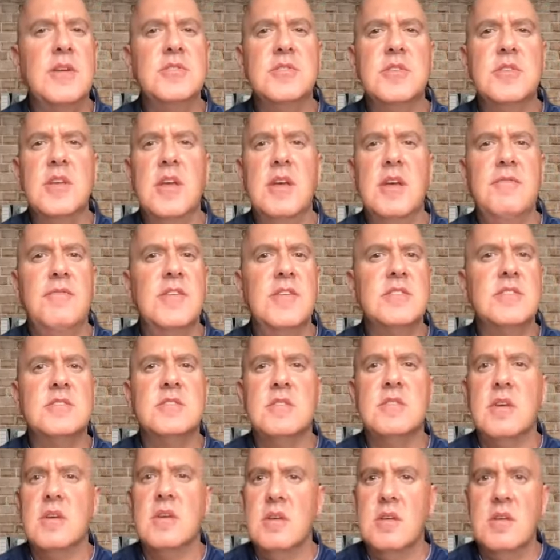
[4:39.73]
especially
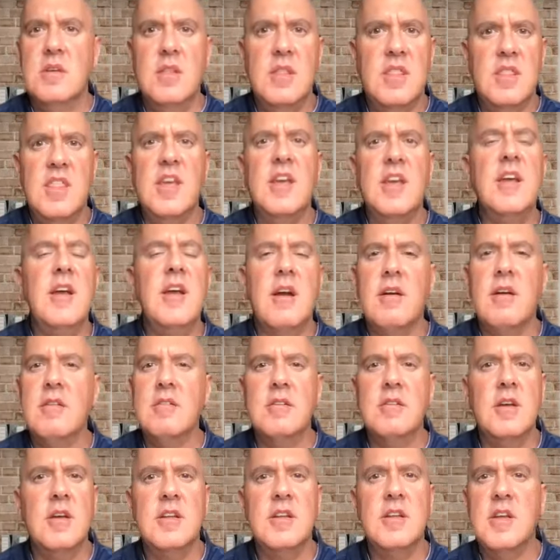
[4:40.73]
if it's they
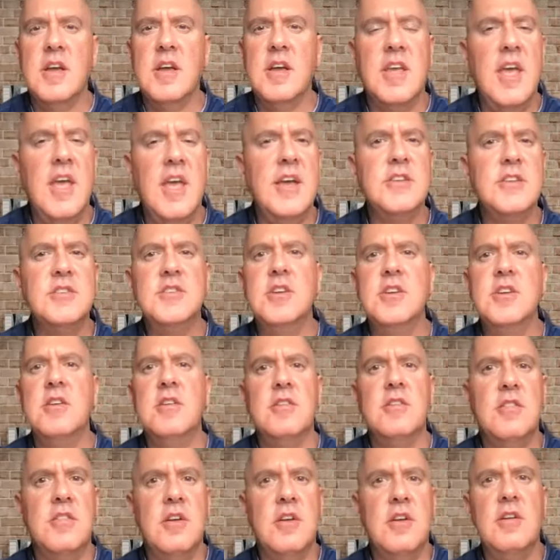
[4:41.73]
are a
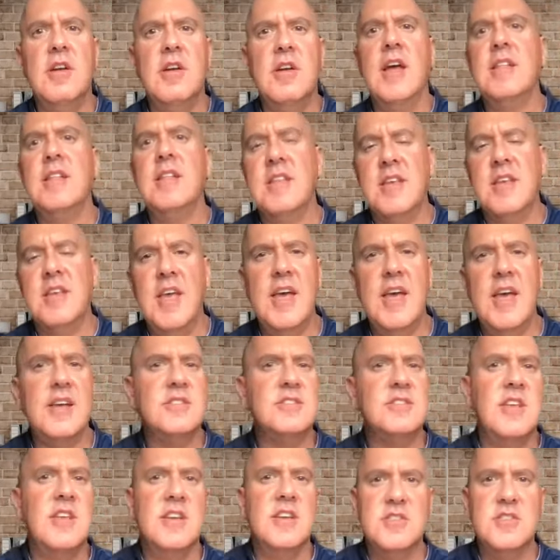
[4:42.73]
cashier, they're at the
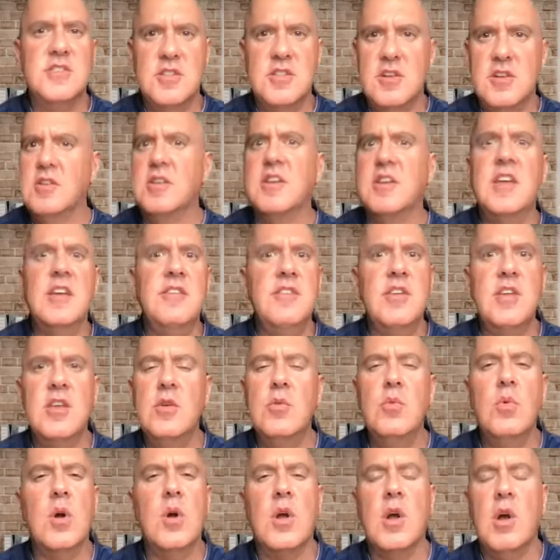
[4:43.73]
gas station, they're giving
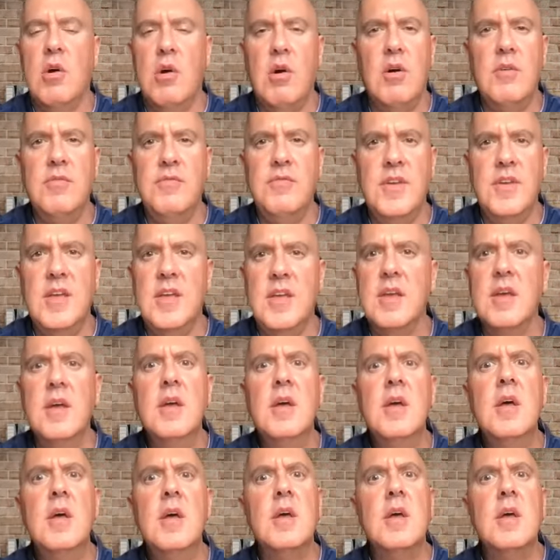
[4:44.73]
you a coffee,